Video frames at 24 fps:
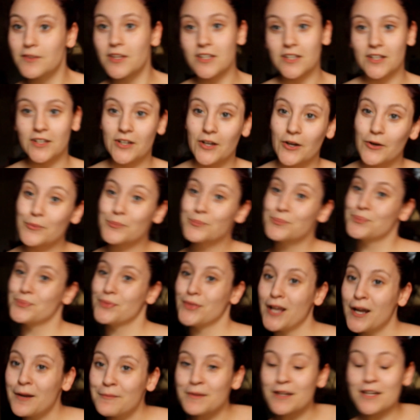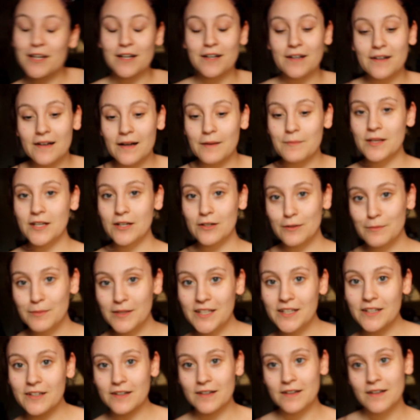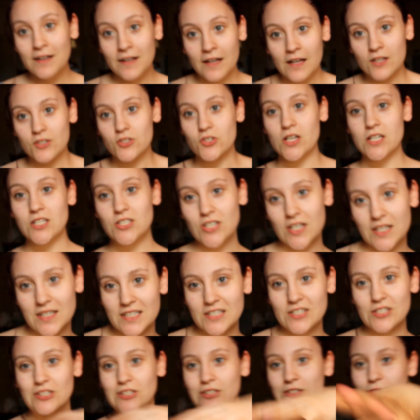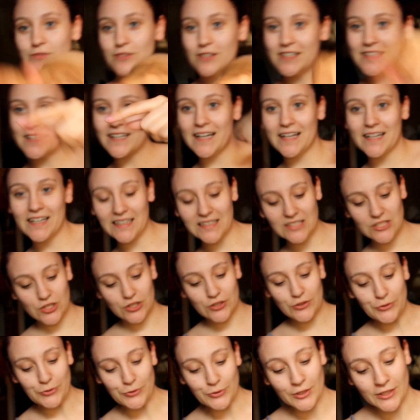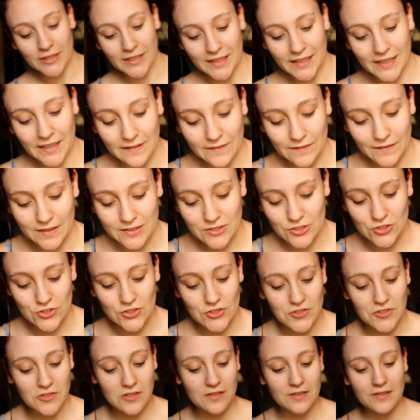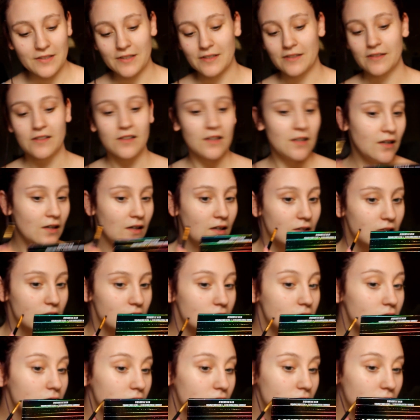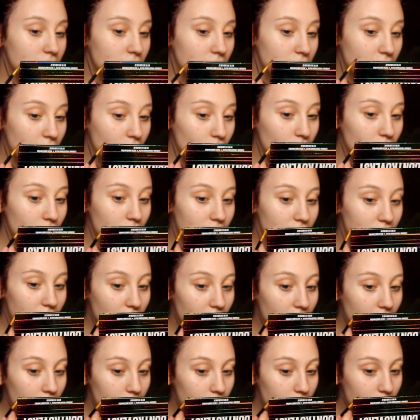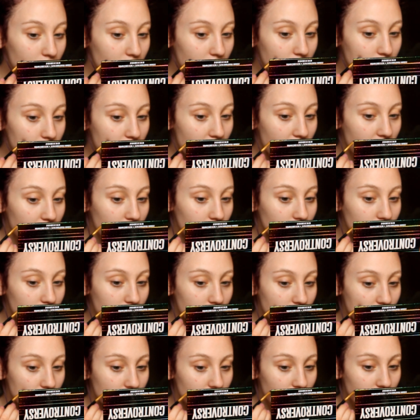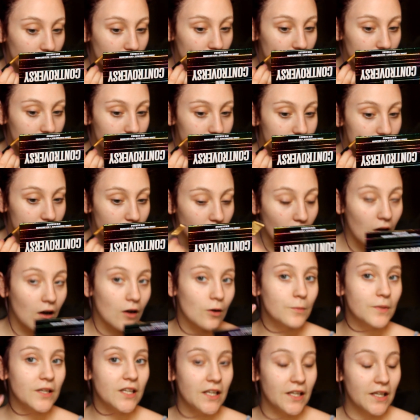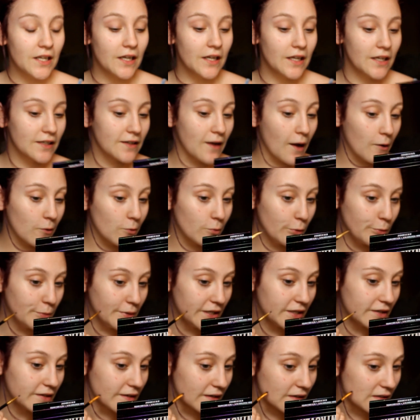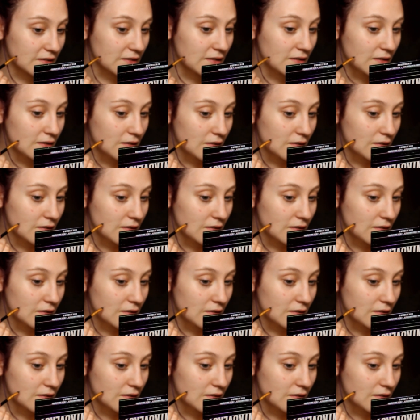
you know, I'm here to be here. JJ needs a girlfriend, I got you. Like, let's just, you know, I'm down. Just call me and I will be there.